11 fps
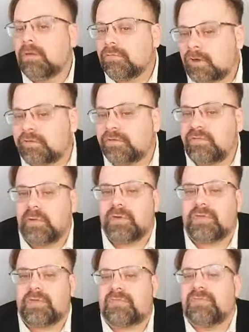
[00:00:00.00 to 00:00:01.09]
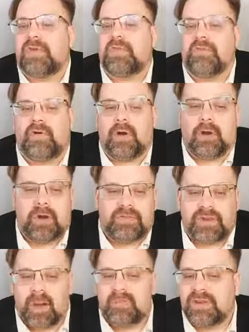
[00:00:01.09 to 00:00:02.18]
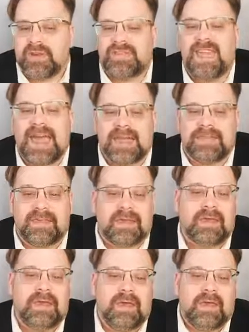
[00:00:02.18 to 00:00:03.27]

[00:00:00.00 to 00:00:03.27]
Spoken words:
Russian forces have thus far adopted a tactic